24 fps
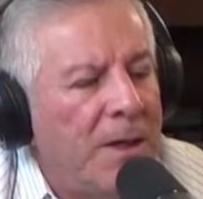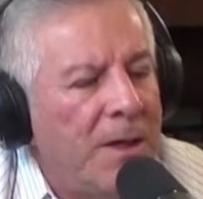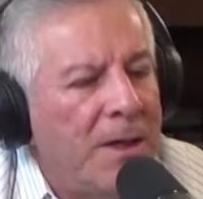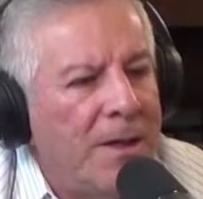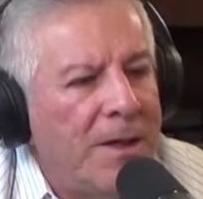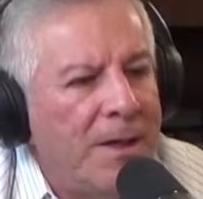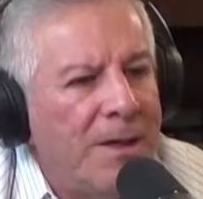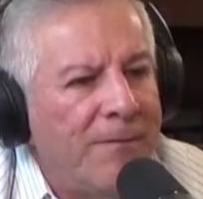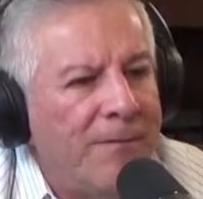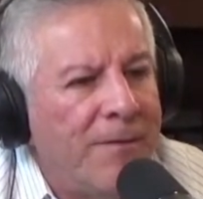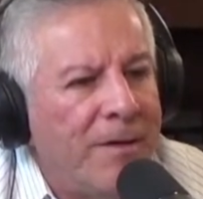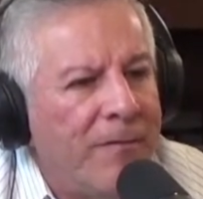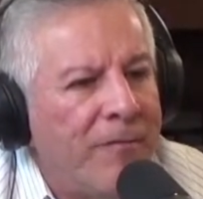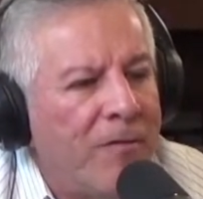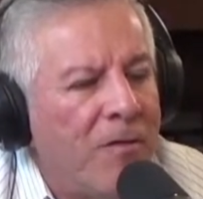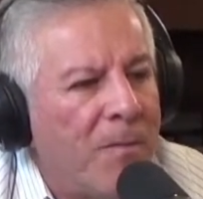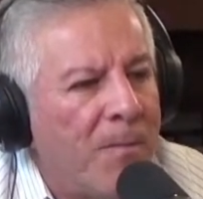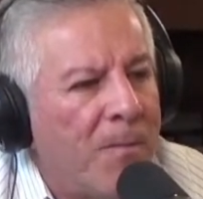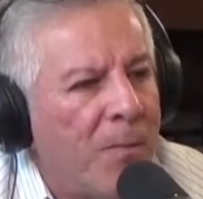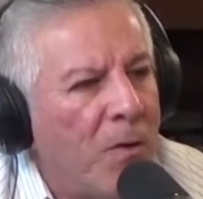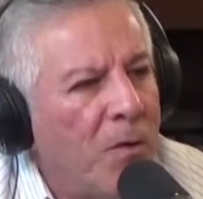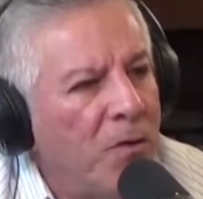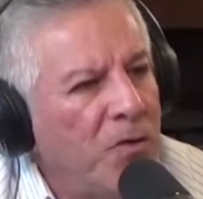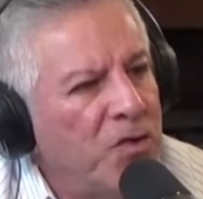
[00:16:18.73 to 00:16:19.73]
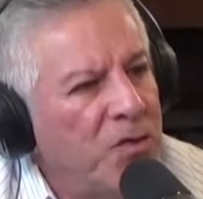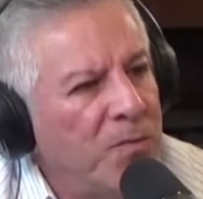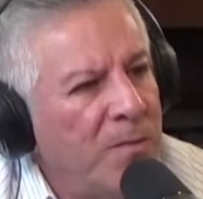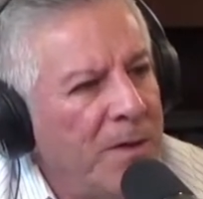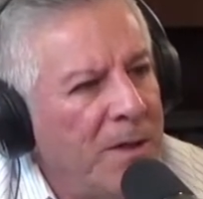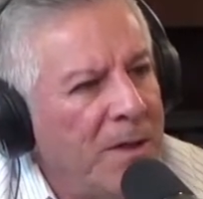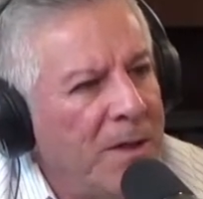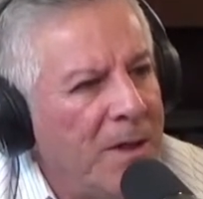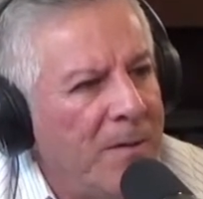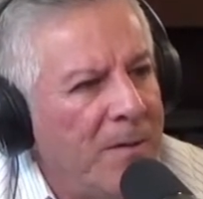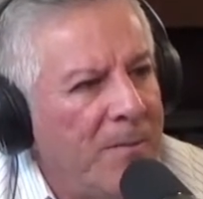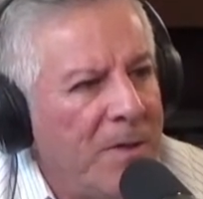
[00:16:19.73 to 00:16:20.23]
They've never approached me,
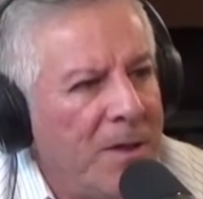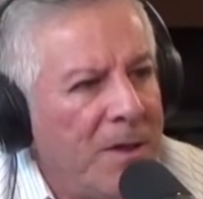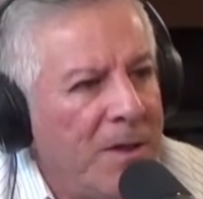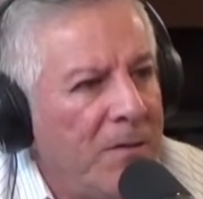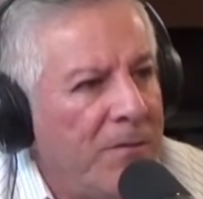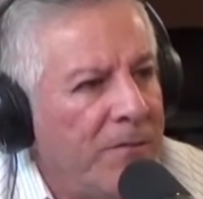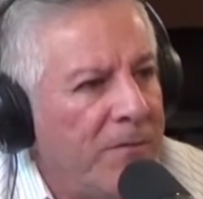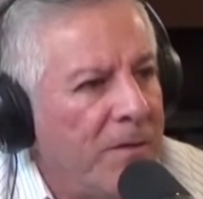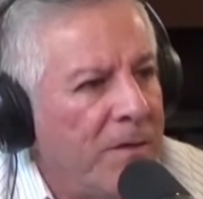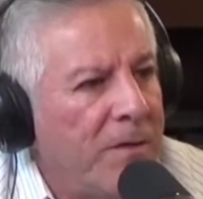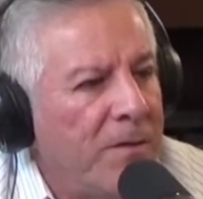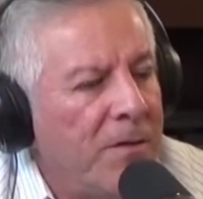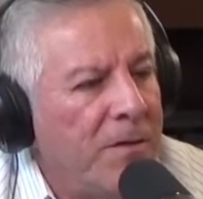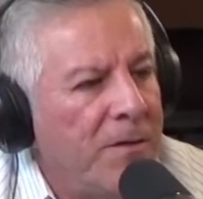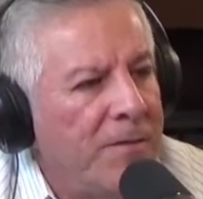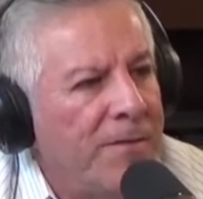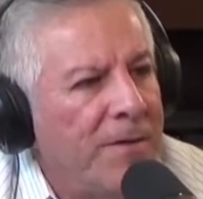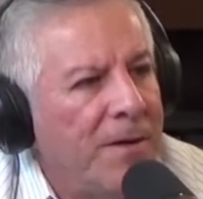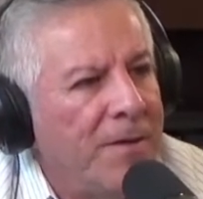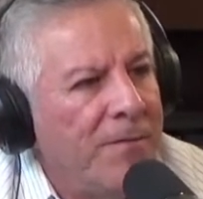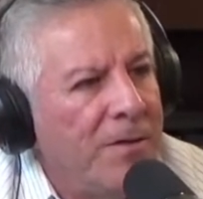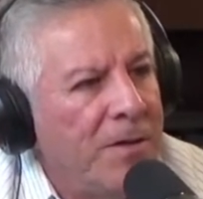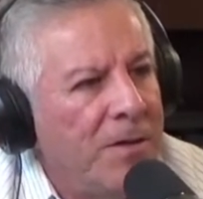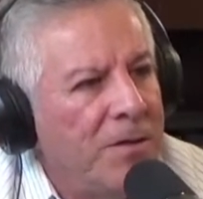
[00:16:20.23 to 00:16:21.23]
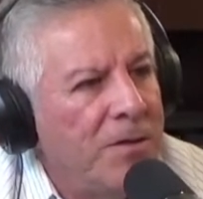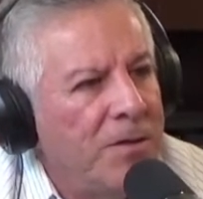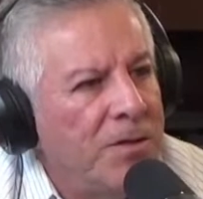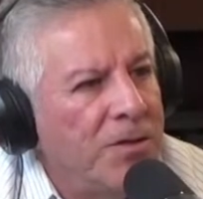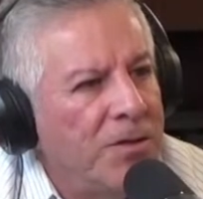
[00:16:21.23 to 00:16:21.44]
and I've been here for 35 years.